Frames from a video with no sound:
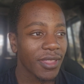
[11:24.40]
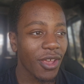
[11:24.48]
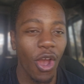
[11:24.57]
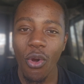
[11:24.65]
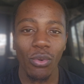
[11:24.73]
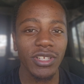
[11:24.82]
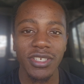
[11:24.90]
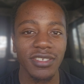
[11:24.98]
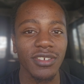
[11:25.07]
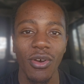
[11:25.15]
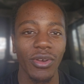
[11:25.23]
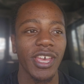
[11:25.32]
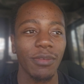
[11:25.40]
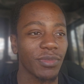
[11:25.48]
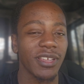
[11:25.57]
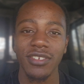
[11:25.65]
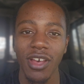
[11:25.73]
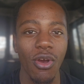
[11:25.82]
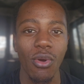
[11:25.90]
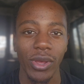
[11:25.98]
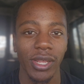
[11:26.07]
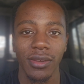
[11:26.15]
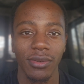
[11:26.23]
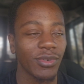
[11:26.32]
oh, we just gonna keep this going.
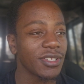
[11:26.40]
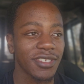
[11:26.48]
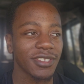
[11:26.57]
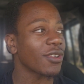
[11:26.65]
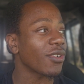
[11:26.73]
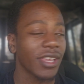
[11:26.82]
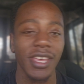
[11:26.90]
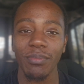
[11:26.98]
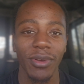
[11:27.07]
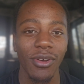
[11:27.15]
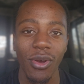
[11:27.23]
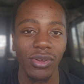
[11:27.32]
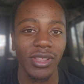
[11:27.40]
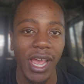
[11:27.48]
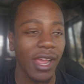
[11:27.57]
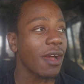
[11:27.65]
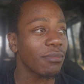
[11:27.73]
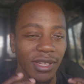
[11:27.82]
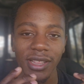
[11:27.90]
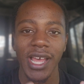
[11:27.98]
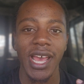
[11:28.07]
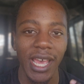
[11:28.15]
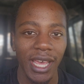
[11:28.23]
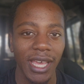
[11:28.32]
We just gonna keep it going. Like, I'm
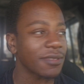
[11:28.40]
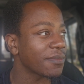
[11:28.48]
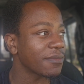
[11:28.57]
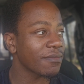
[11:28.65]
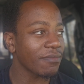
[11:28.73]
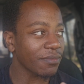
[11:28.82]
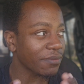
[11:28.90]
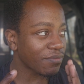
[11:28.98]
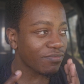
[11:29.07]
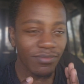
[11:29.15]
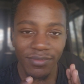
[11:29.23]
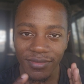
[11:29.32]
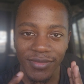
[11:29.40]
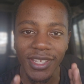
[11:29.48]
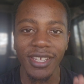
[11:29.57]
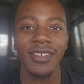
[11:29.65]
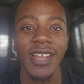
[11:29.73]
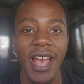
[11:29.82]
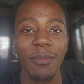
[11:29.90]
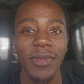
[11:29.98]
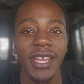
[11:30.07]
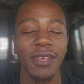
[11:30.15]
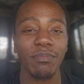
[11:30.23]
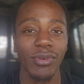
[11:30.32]
glad not
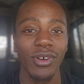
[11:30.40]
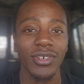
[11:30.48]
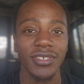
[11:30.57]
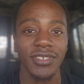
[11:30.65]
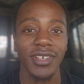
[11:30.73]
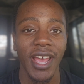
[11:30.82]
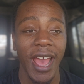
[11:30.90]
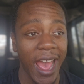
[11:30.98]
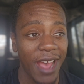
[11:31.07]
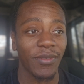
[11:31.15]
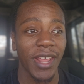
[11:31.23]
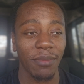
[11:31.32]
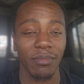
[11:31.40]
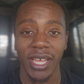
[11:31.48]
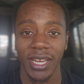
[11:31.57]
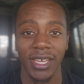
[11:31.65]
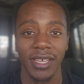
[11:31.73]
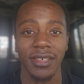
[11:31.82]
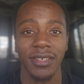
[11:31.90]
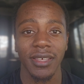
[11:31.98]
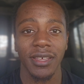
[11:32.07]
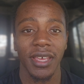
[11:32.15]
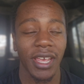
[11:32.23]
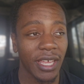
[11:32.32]
many books have that many
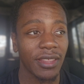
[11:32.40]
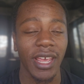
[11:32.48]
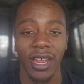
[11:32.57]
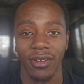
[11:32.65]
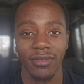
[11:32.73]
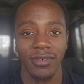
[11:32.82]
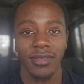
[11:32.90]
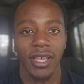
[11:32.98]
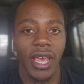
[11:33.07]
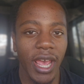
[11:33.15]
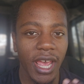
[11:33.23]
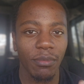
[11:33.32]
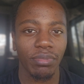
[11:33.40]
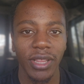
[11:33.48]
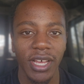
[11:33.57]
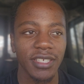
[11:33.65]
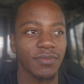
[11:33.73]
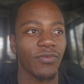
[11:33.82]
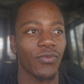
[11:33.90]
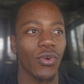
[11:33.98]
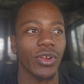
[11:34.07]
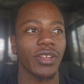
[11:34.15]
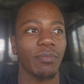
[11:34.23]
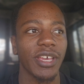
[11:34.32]
in there. And plus, for
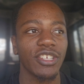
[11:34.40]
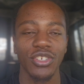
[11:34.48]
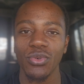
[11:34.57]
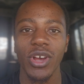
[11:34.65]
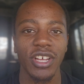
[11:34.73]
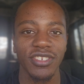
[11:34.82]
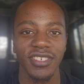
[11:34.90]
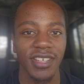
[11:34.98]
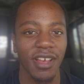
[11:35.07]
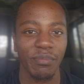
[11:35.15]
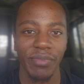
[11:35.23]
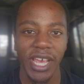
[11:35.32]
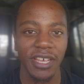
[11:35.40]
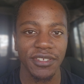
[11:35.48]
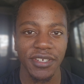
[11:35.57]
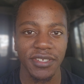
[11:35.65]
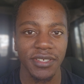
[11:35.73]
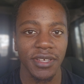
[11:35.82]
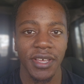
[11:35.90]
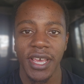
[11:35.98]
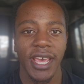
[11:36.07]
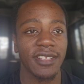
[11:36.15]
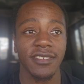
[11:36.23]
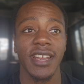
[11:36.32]
it to be 200 something pages,
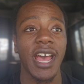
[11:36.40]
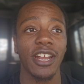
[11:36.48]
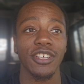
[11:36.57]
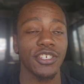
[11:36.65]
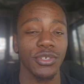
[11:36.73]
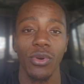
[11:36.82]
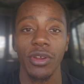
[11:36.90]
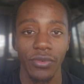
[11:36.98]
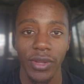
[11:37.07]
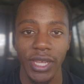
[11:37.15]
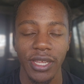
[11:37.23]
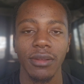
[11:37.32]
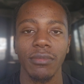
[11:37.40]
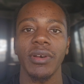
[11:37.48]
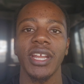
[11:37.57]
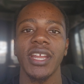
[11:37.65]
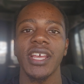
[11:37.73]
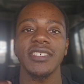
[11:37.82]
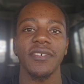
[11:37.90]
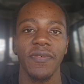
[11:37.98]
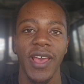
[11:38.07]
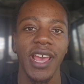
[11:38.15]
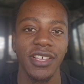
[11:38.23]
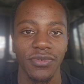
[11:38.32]
it's not a short read, but it is a
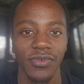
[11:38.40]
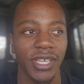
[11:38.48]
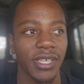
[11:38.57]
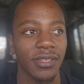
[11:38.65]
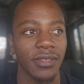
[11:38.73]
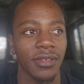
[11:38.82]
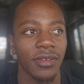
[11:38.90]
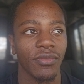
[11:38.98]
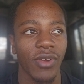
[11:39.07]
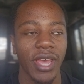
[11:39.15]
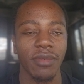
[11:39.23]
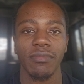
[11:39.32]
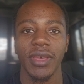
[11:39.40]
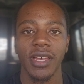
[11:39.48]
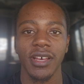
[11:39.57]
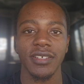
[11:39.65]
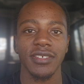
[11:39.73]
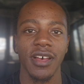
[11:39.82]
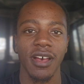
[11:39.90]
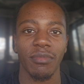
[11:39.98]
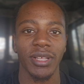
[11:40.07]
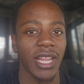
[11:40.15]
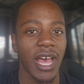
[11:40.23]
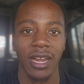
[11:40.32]
fast read, right? Because a
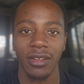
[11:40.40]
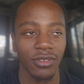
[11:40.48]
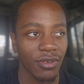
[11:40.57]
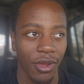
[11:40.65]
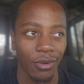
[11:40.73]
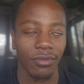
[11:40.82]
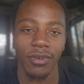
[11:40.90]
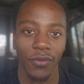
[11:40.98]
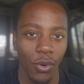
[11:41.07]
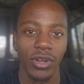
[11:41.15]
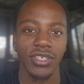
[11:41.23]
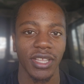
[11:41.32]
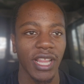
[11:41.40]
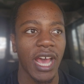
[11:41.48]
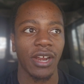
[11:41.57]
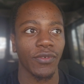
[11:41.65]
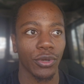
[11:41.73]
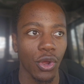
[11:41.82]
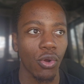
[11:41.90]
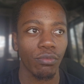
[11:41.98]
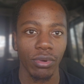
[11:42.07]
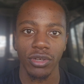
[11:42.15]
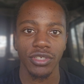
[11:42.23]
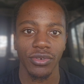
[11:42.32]
lot, of course, a lot of adult
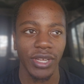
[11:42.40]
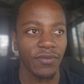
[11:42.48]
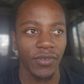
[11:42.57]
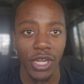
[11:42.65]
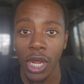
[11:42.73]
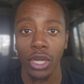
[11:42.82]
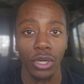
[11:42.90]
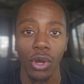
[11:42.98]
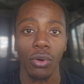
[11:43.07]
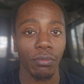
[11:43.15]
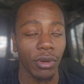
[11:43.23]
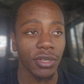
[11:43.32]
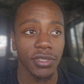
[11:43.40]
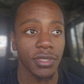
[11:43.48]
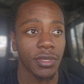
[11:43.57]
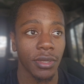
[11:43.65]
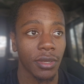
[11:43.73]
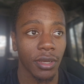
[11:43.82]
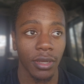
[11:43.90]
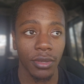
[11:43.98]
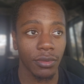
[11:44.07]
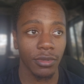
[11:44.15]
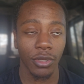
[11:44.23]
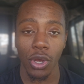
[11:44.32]
books, or even young adult books,
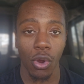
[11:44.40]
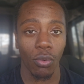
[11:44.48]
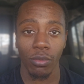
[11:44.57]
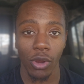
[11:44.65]
go